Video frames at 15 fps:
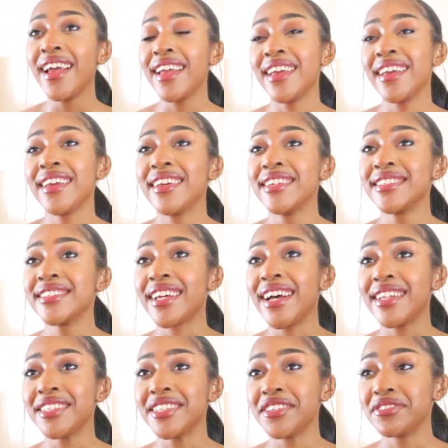and
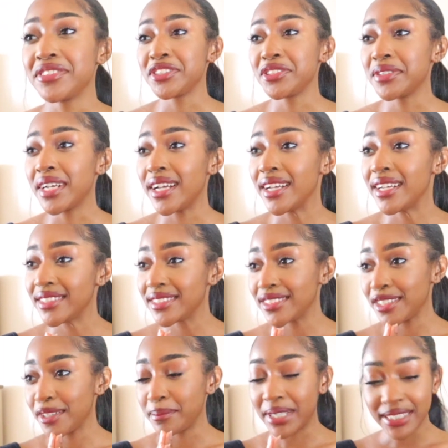I love you guys
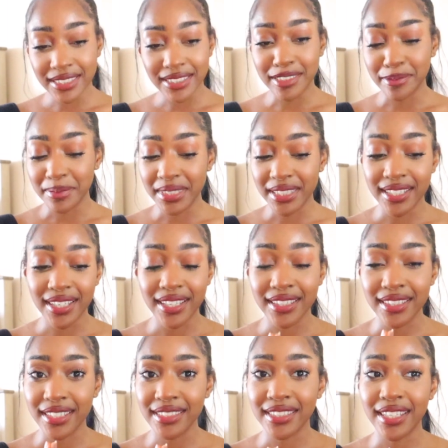message me and
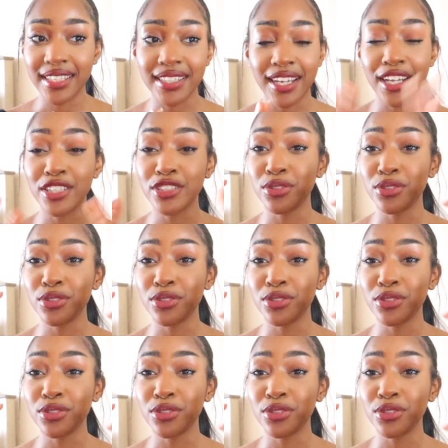things like that.